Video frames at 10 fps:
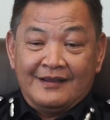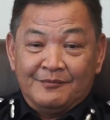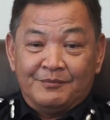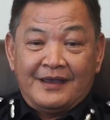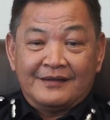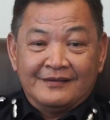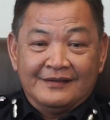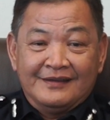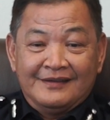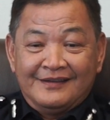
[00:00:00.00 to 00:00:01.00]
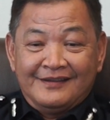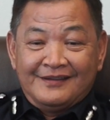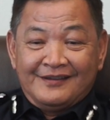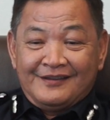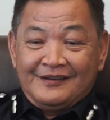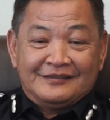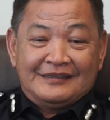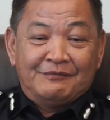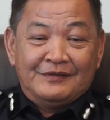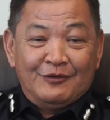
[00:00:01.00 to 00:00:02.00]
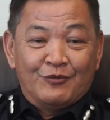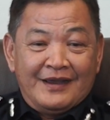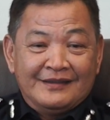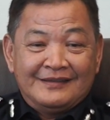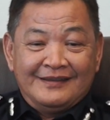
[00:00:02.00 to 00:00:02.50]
at the back. The safety wise,